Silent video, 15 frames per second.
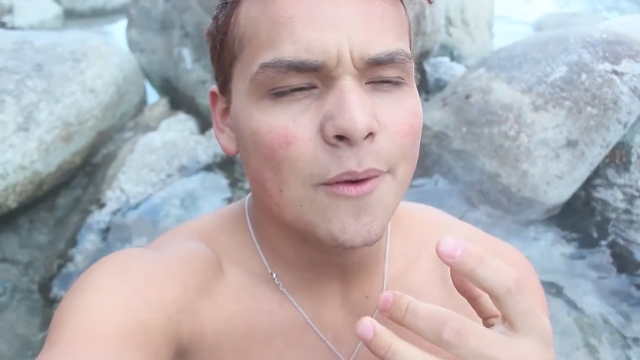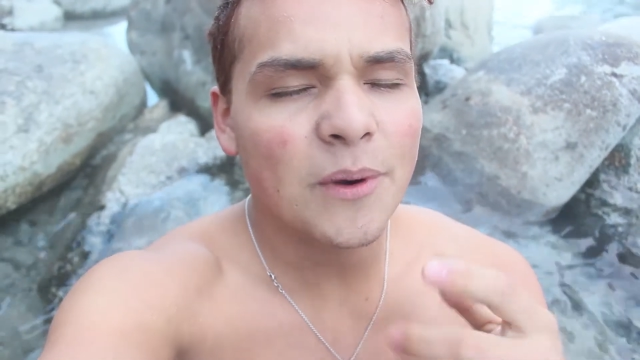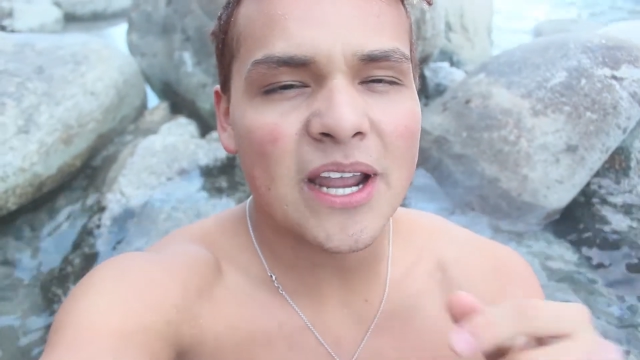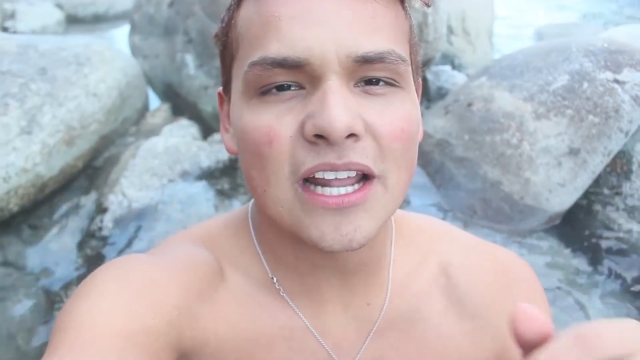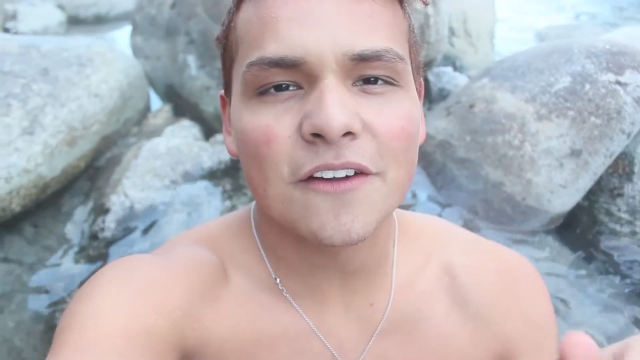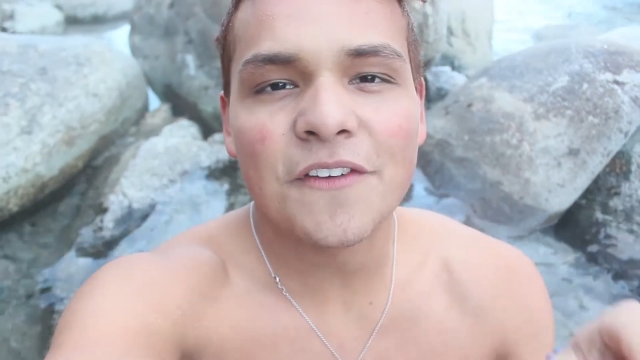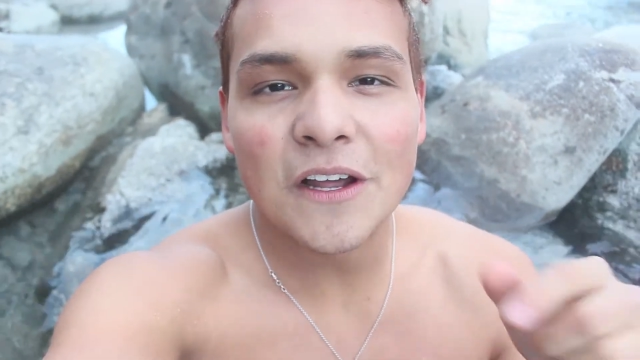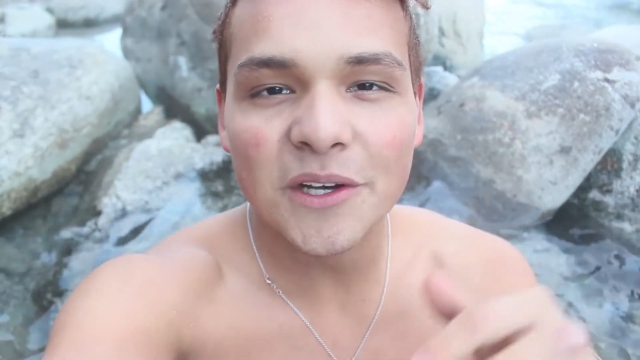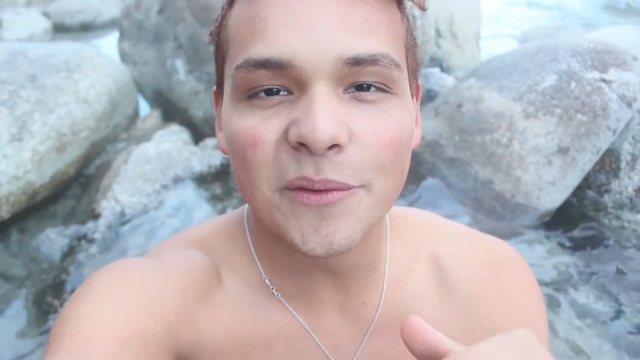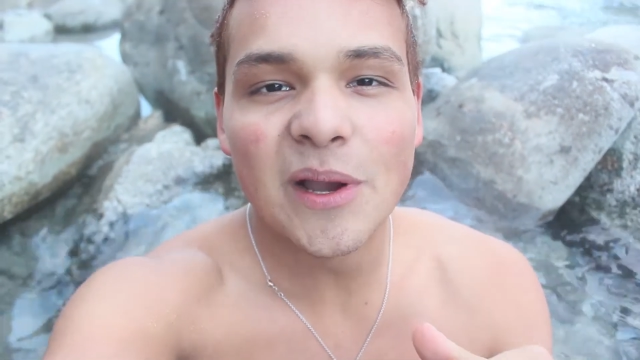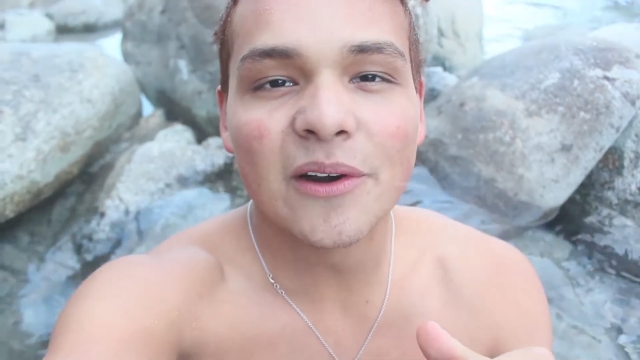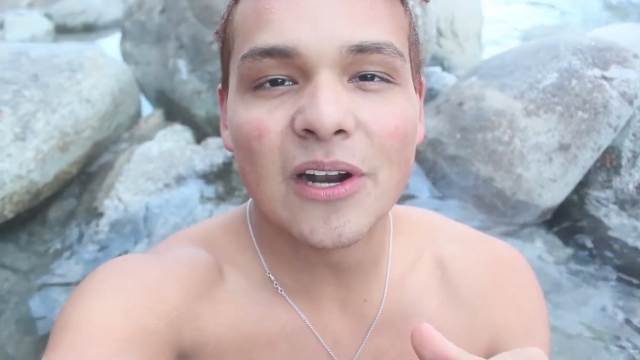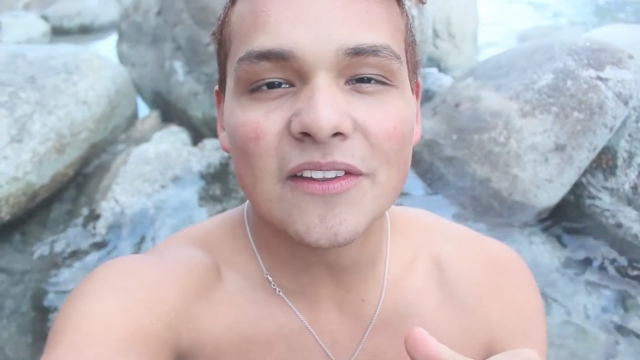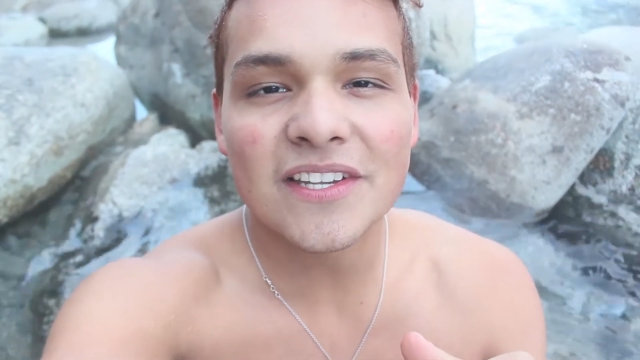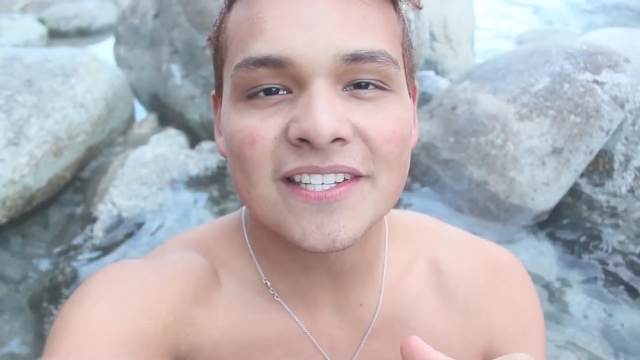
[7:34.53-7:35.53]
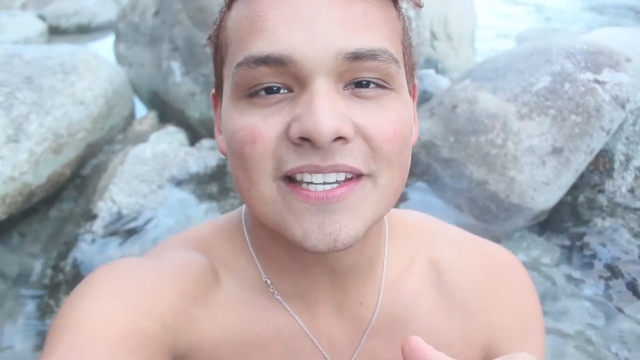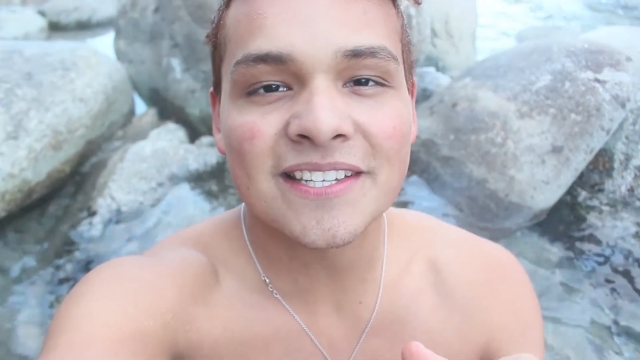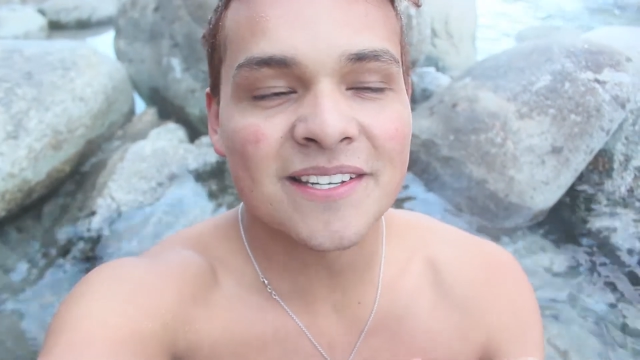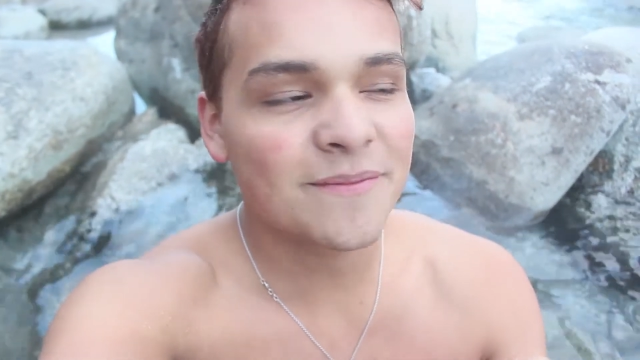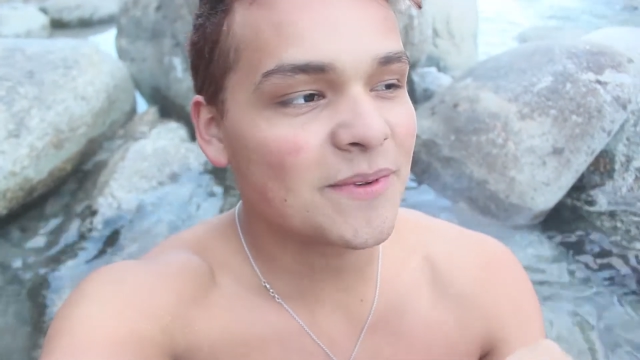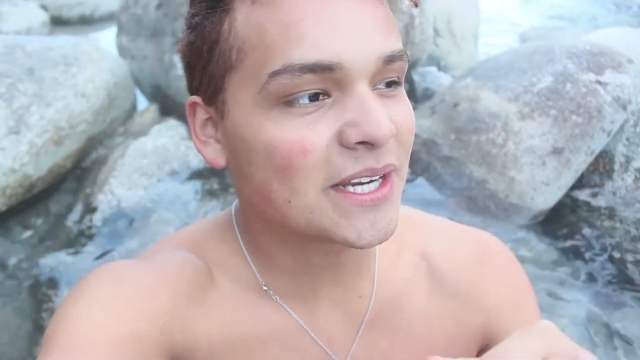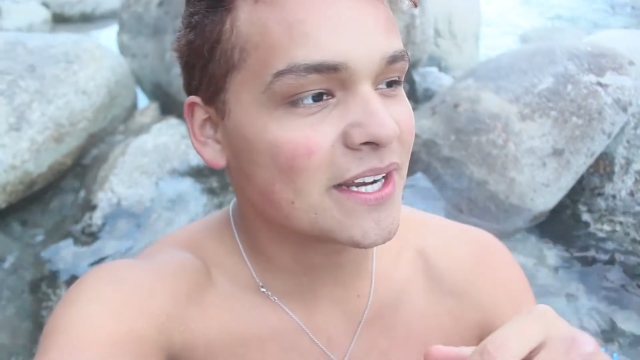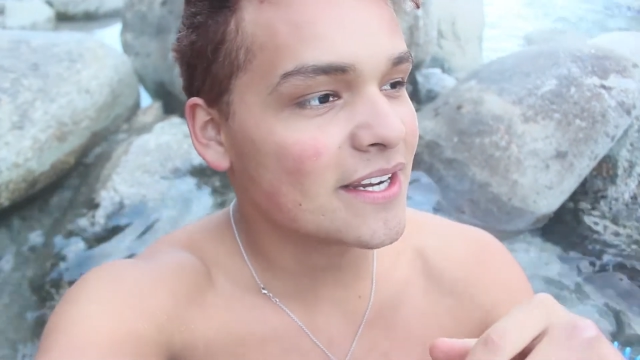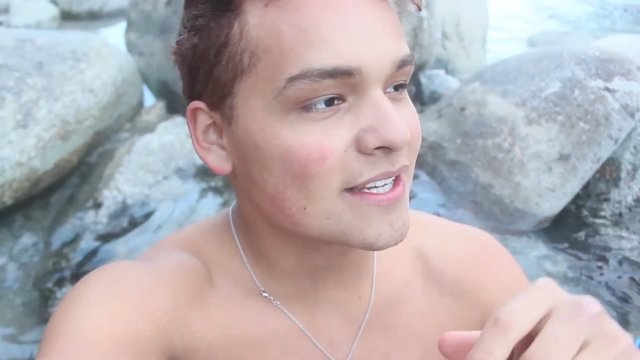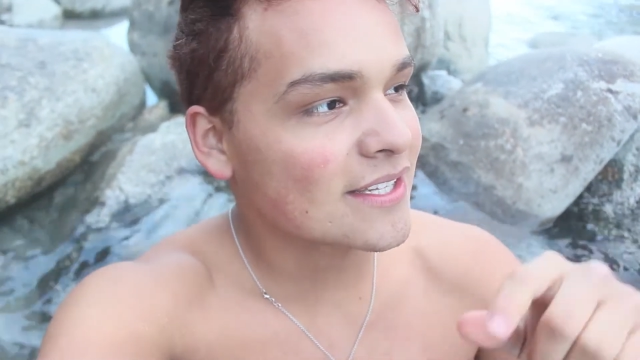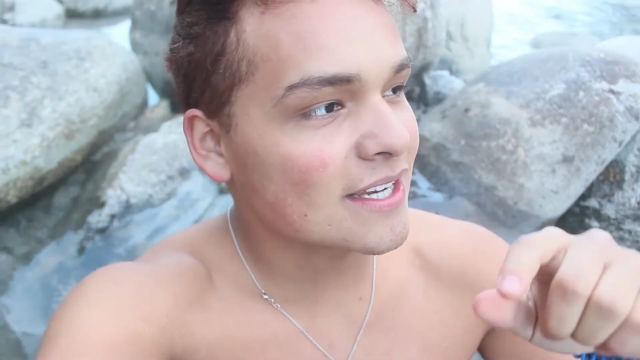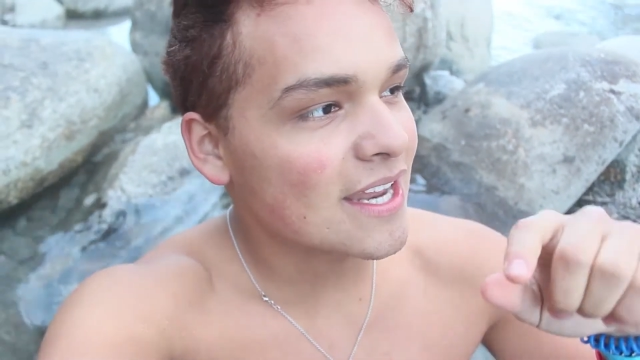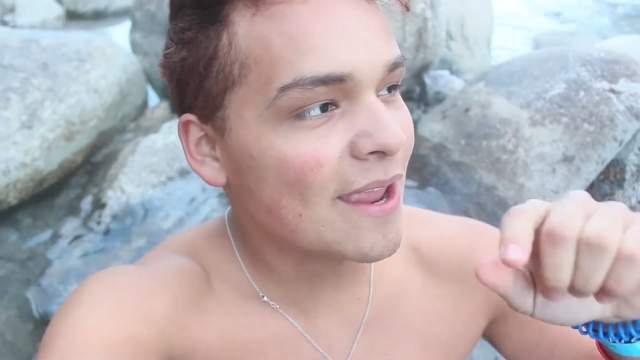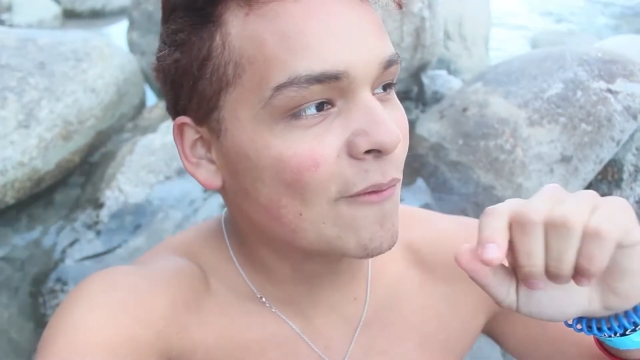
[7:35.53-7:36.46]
we kind of found a way around the system because